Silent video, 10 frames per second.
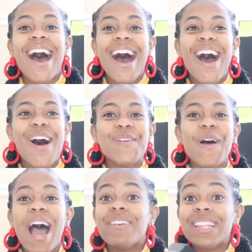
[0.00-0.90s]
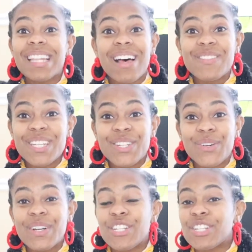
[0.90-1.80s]
I would love to
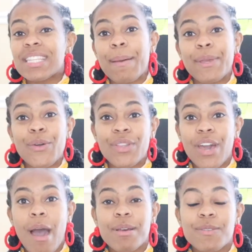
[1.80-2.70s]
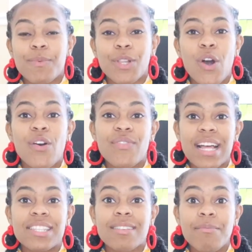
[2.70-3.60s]
do it. Just let me know in the comments below if
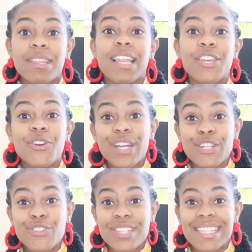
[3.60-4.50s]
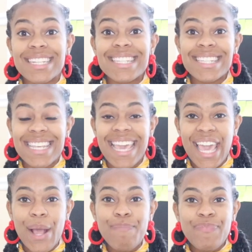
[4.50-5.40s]
that's something that you're interested in
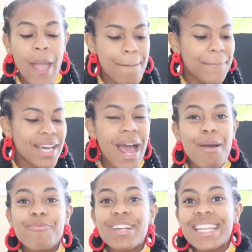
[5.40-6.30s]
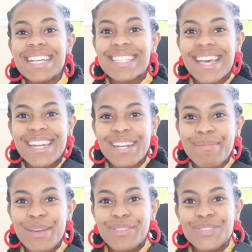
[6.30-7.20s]
seeing. But I'm really excited
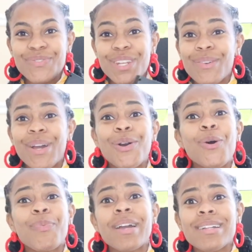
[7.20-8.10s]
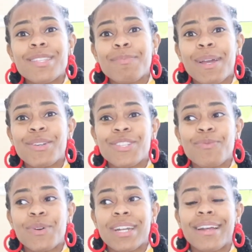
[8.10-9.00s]
about this video. I hope I inspire
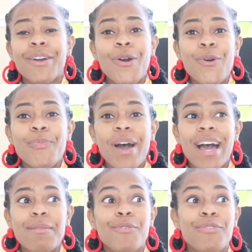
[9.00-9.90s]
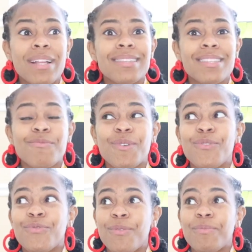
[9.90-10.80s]
someone, and I hope I prevent
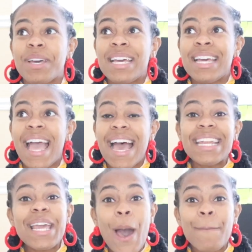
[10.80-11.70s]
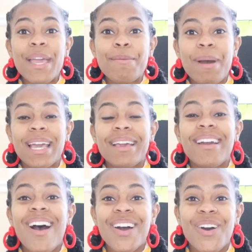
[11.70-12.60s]
someone from ending up in my
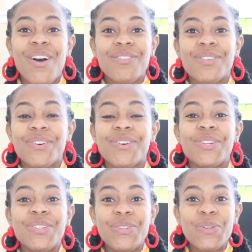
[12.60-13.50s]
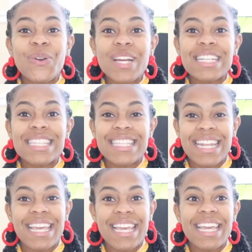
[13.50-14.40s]
god-awful New York
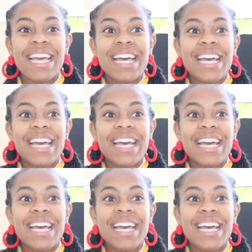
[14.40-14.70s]
City